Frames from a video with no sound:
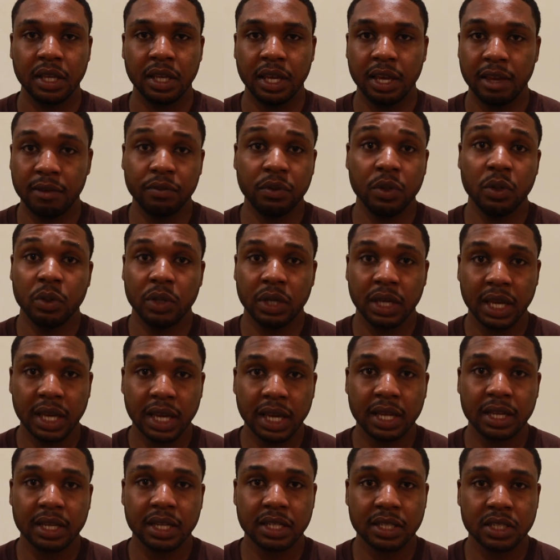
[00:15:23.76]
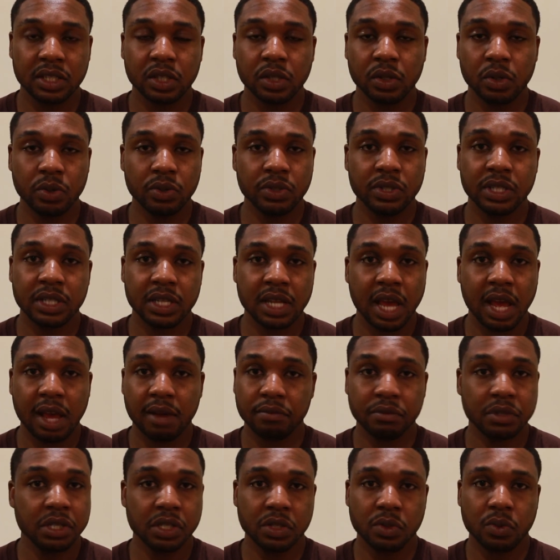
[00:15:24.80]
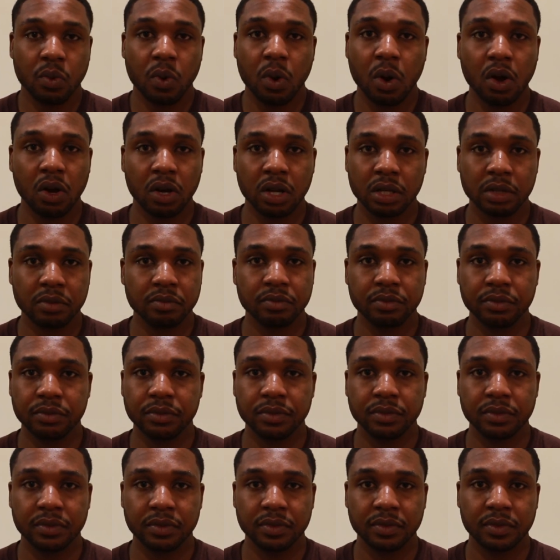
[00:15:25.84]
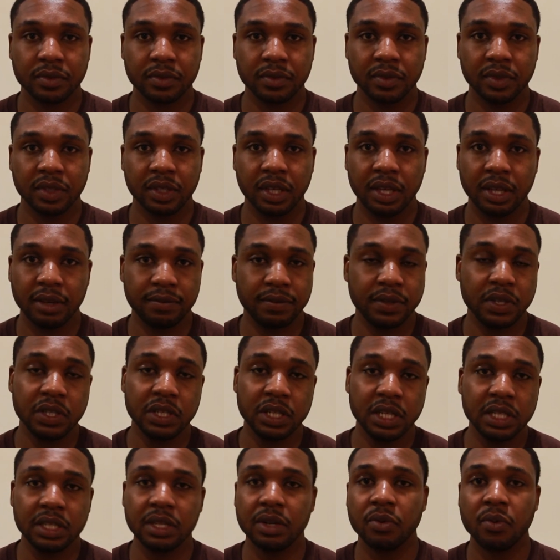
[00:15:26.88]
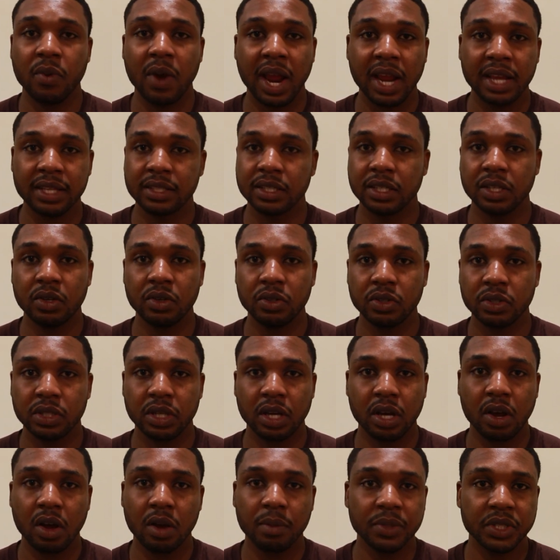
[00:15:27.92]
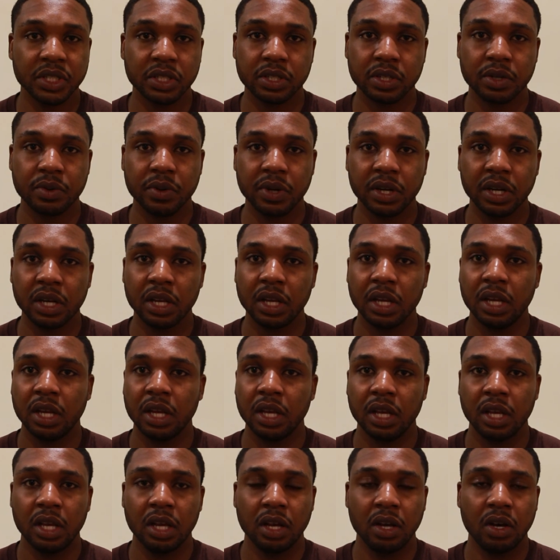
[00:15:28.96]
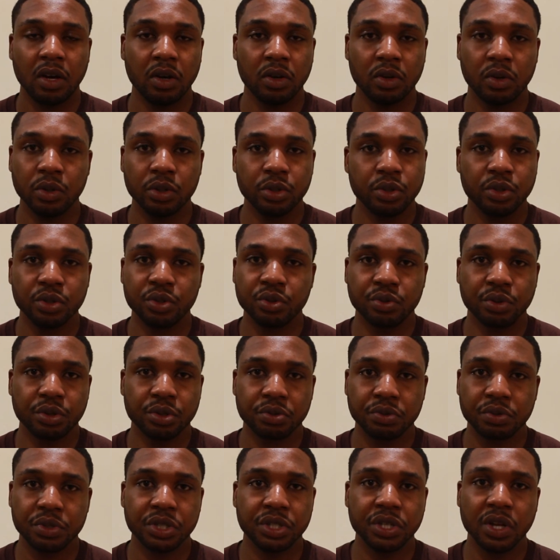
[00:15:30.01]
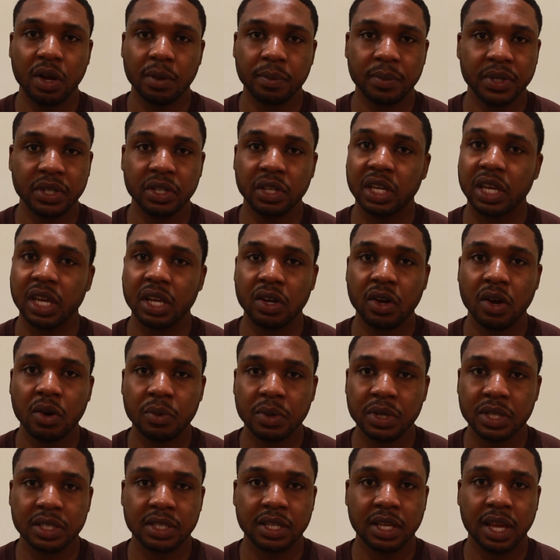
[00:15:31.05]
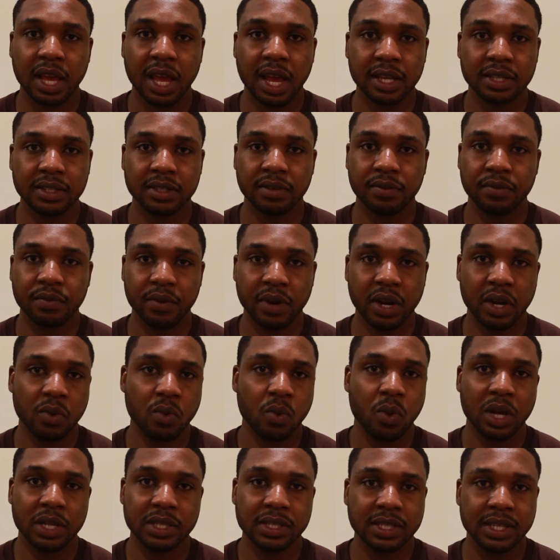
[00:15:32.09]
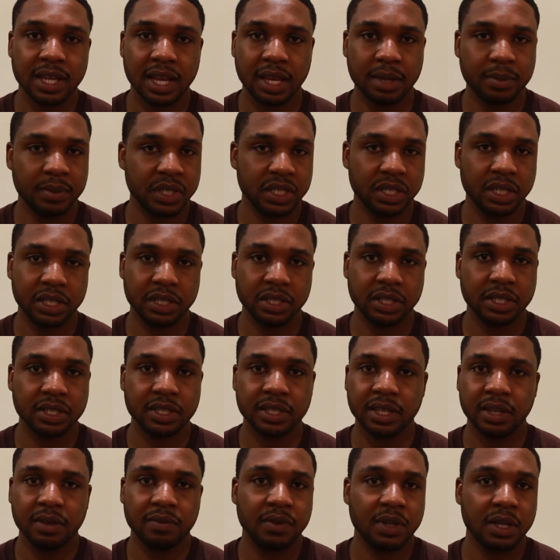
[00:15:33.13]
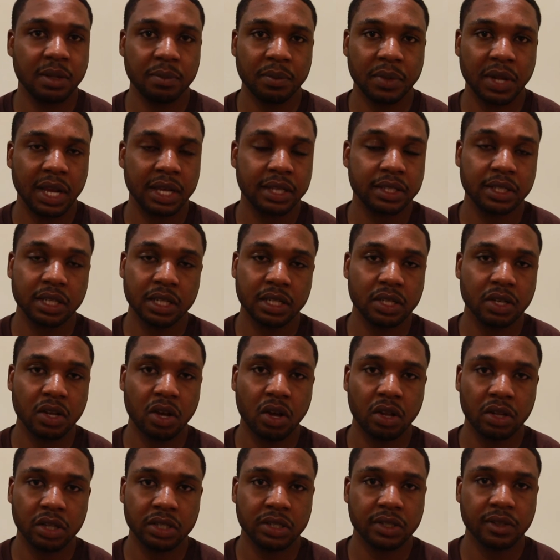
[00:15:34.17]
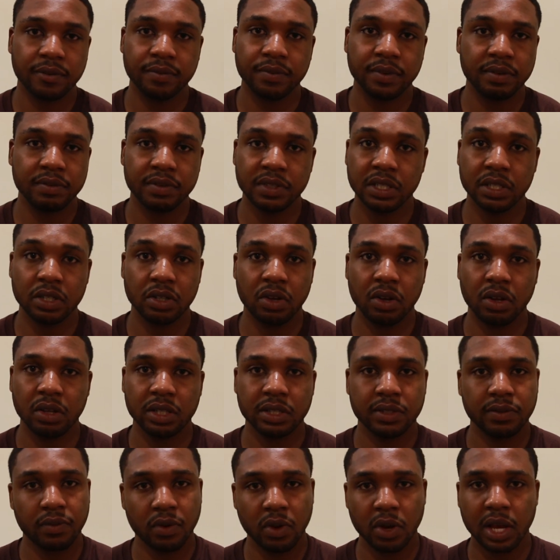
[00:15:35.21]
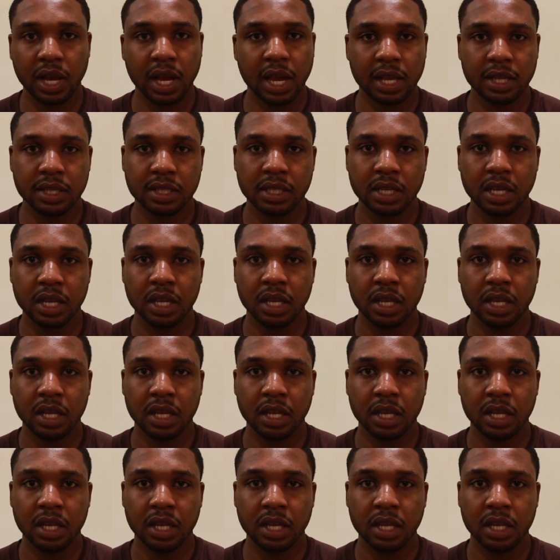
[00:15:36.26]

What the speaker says: If you can and it's close enough, just walk. If you need a ride to go to the commissary or go do grocery shopping, you can always ask a friend one time and then just give them like $10 or $15 for gas.